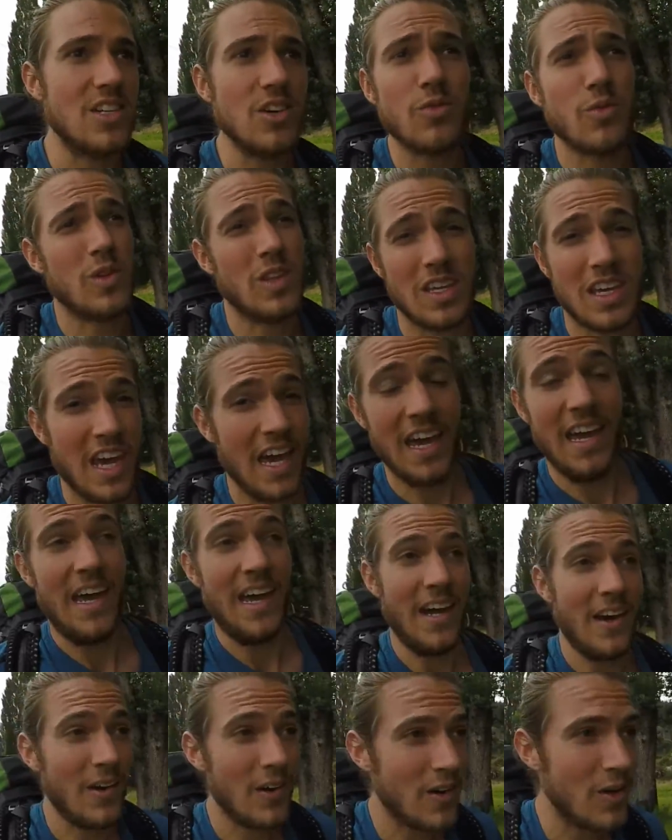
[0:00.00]
I don't really
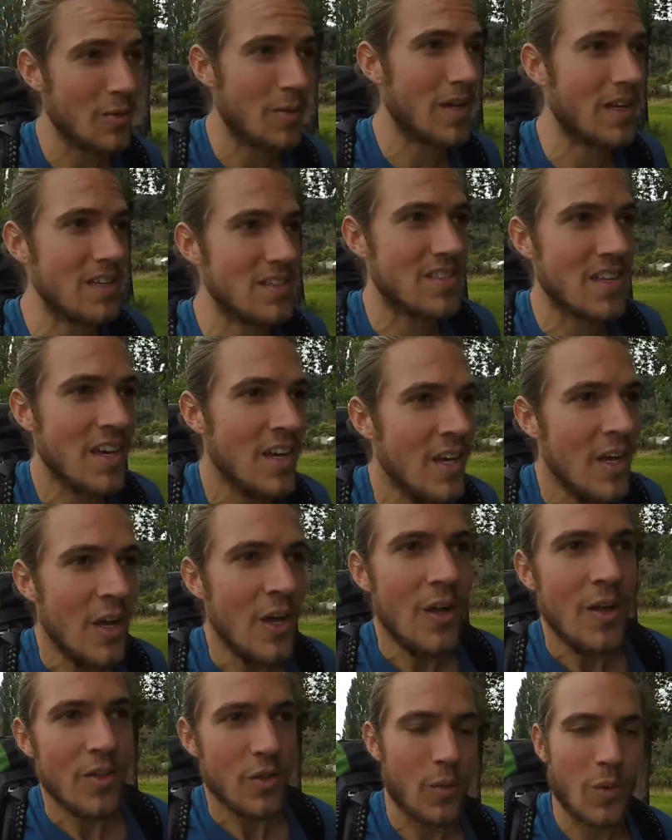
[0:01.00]
care because
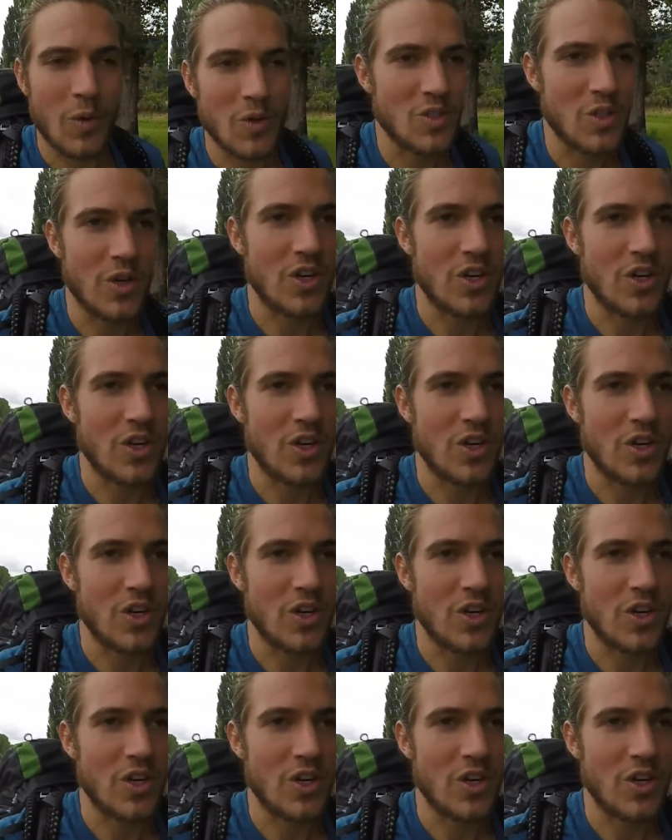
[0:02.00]
the world's